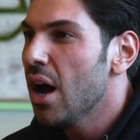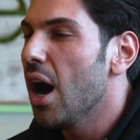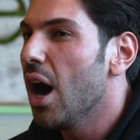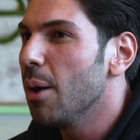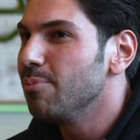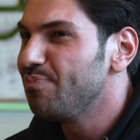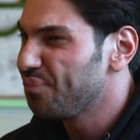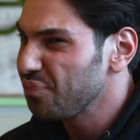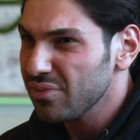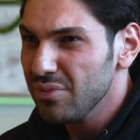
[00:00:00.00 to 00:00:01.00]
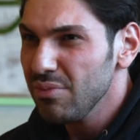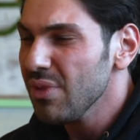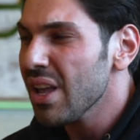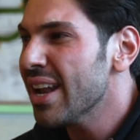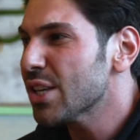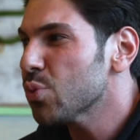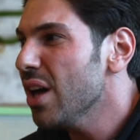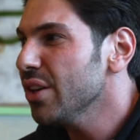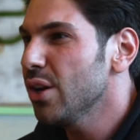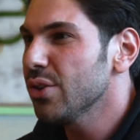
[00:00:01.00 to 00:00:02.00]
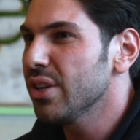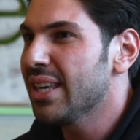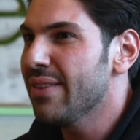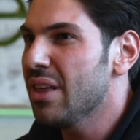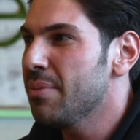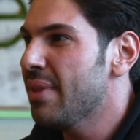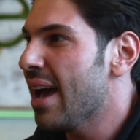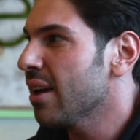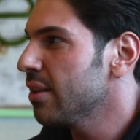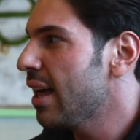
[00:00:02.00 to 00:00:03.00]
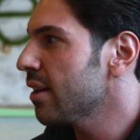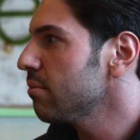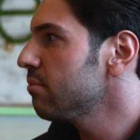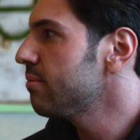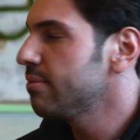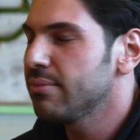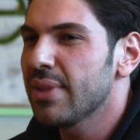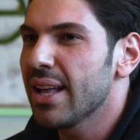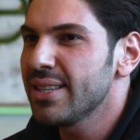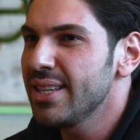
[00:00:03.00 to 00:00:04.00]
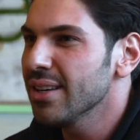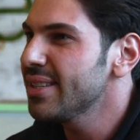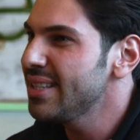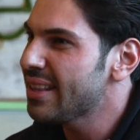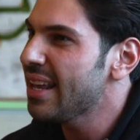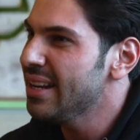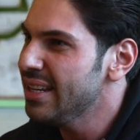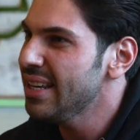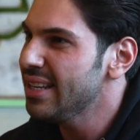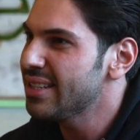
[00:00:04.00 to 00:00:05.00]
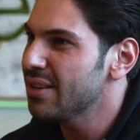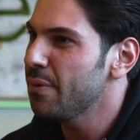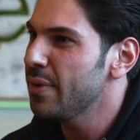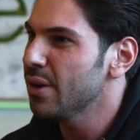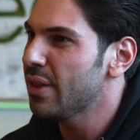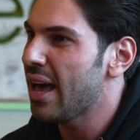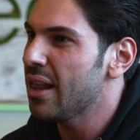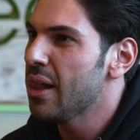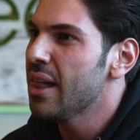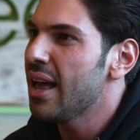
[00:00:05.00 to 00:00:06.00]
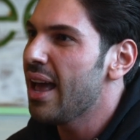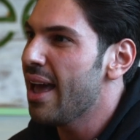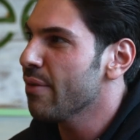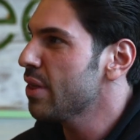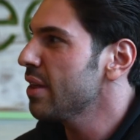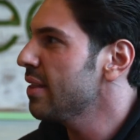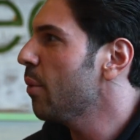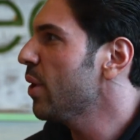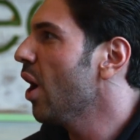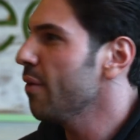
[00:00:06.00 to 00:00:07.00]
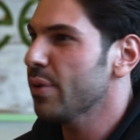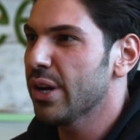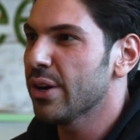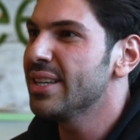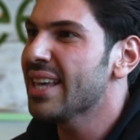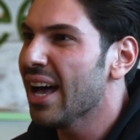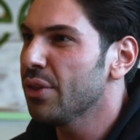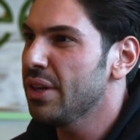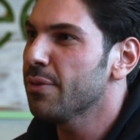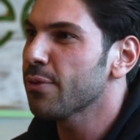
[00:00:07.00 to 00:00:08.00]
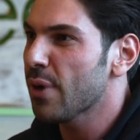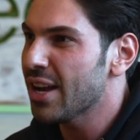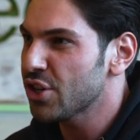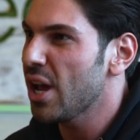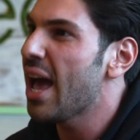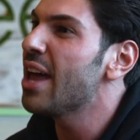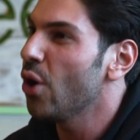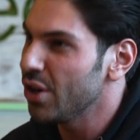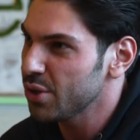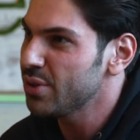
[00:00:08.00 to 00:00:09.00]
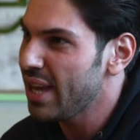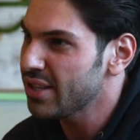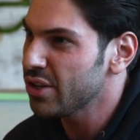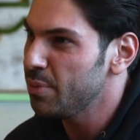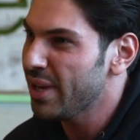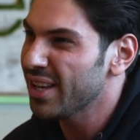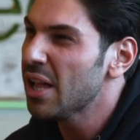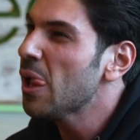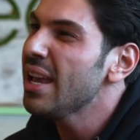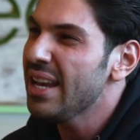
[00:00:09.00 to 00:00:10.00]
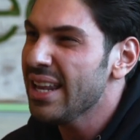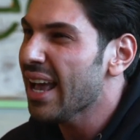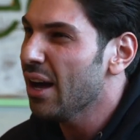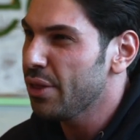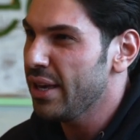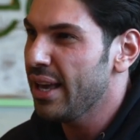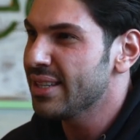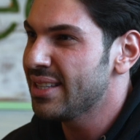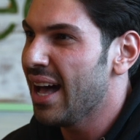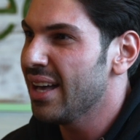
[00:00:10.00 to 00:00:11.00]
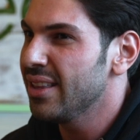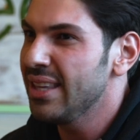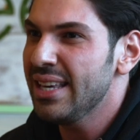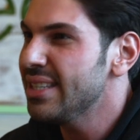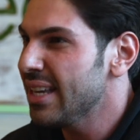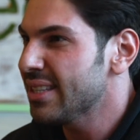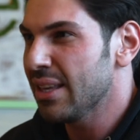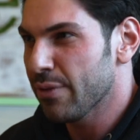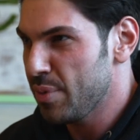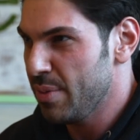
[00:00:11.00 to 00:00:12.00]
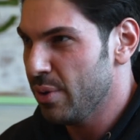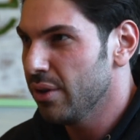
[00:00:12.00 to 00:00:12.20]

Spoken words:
And as well, give them that TLC that they need to feel that everything that we offer here is healthy, fresh, and also tastes good. Because eating healthy is not the easiest thing for people.